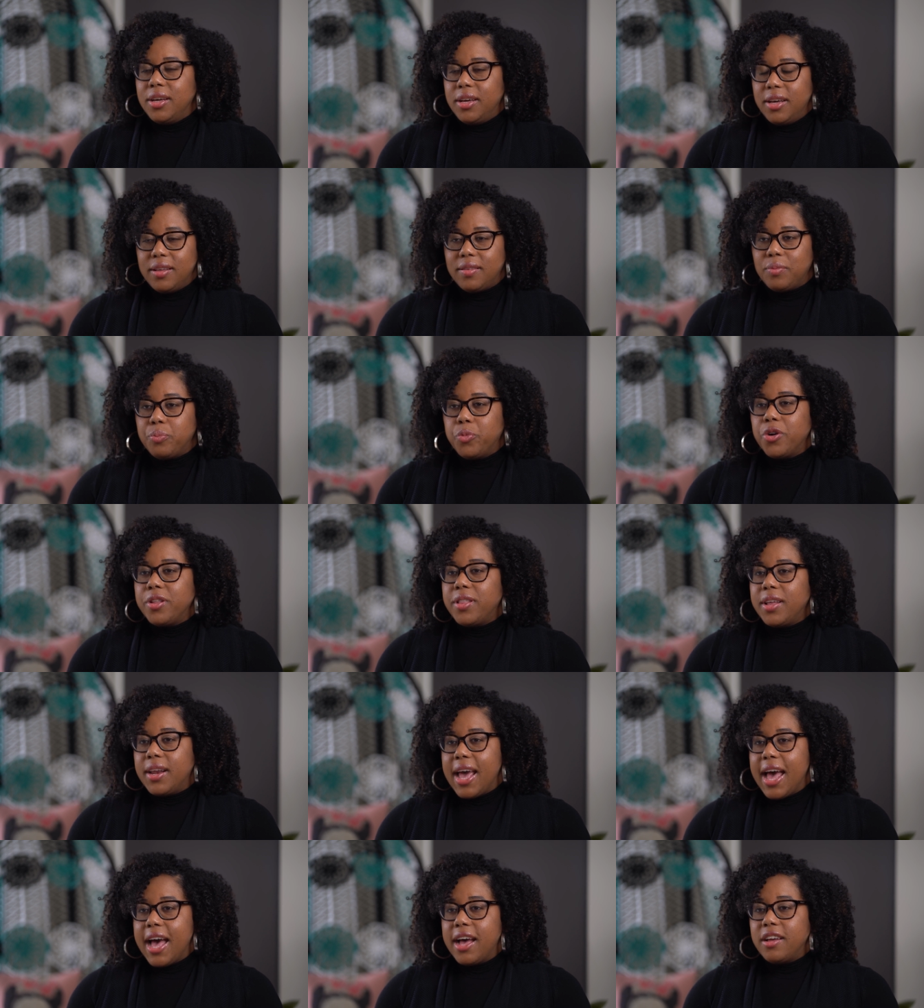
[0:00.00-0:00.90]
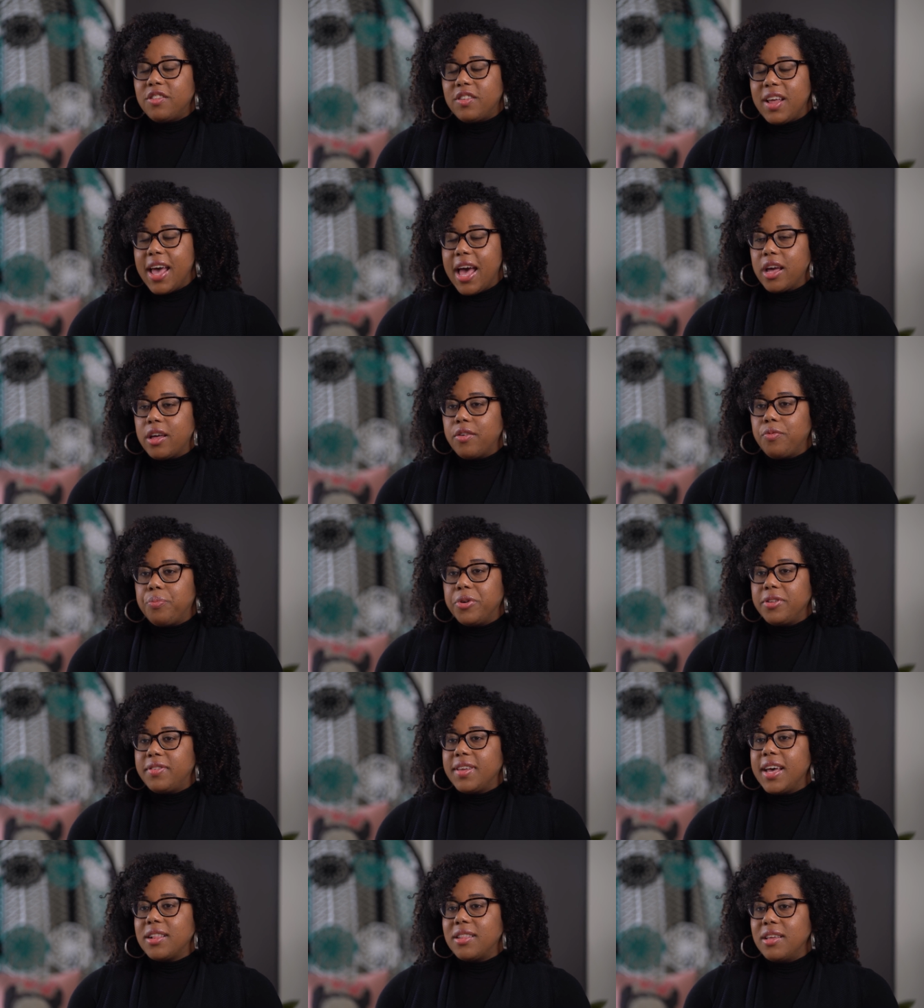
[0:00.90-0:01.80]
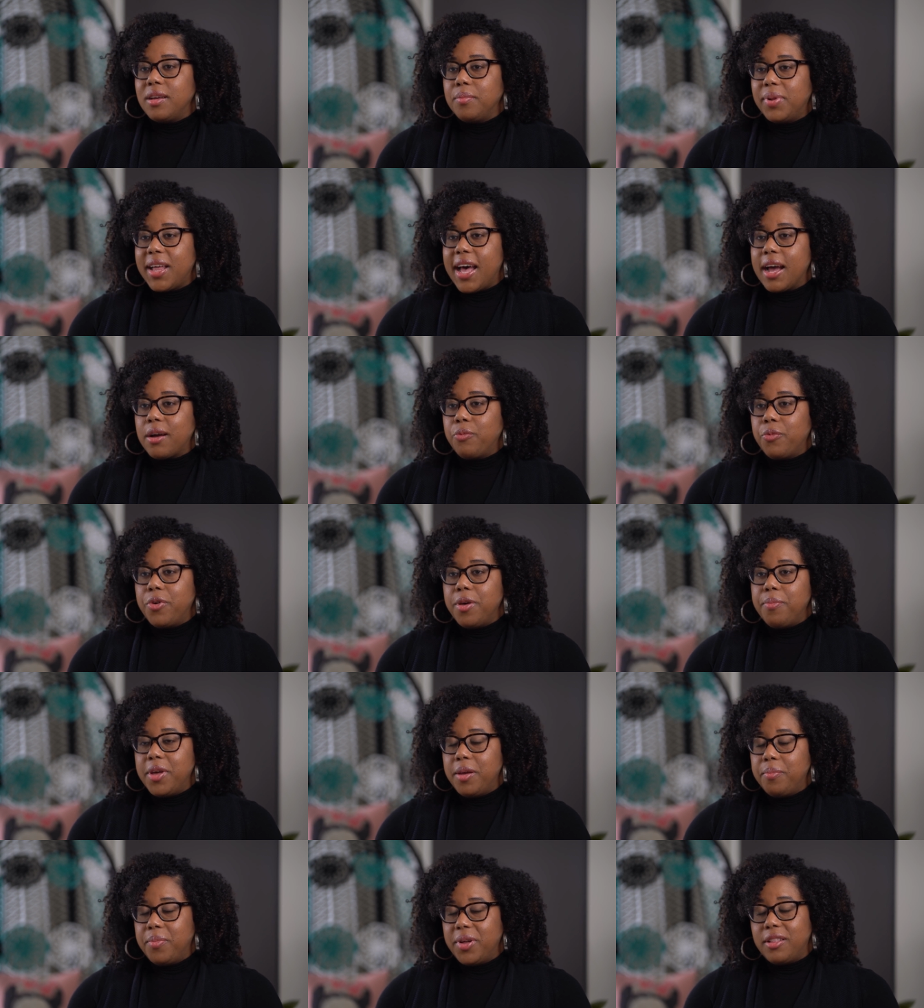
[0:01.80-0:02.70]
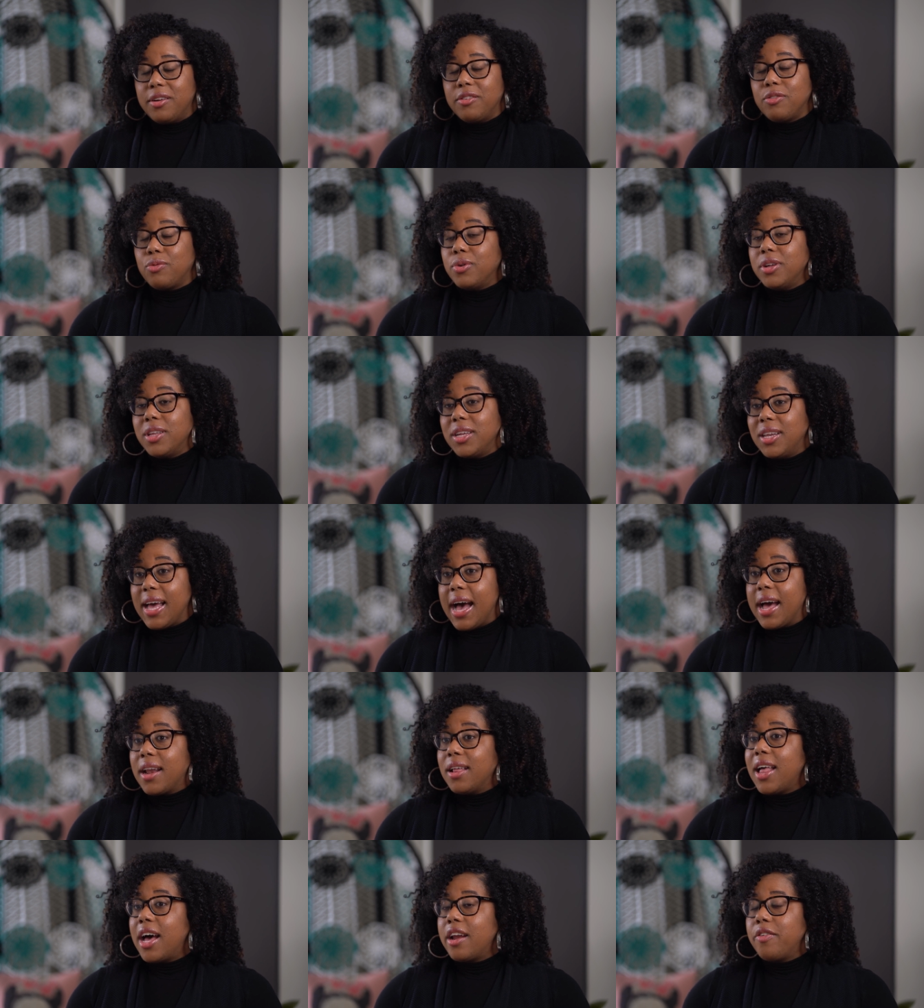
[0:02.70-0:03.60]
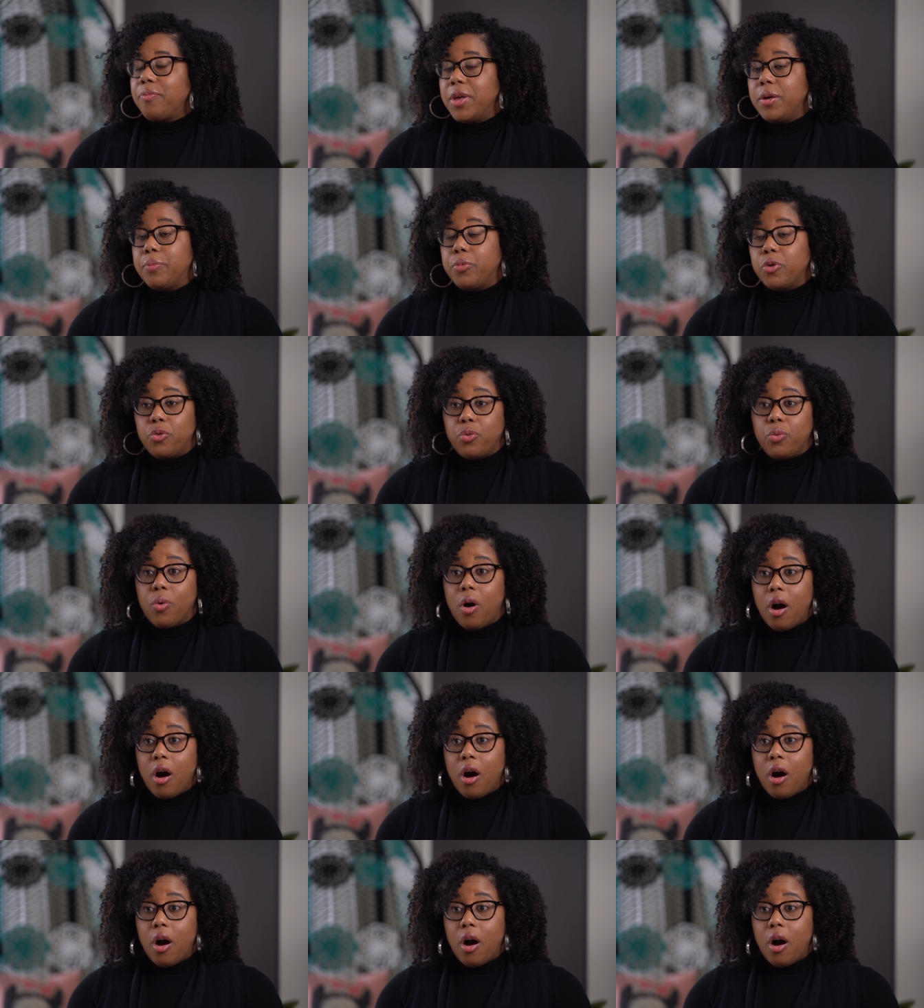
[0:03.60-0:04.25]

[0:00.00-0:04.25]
it's more than a hashtag of protecting black women, but there's really not a lot of people who